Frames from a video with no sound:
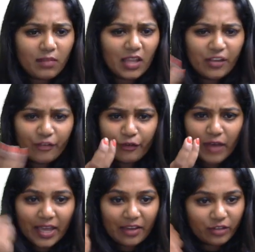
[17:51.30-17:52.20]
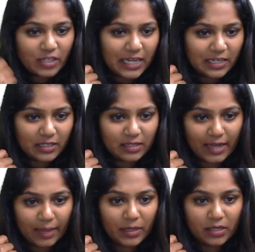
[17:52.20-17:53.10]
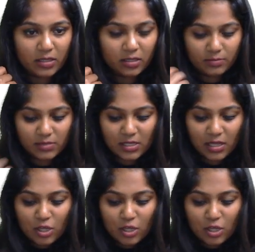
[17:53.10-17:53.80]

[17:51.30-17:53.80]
If I have to tell it in layman terms,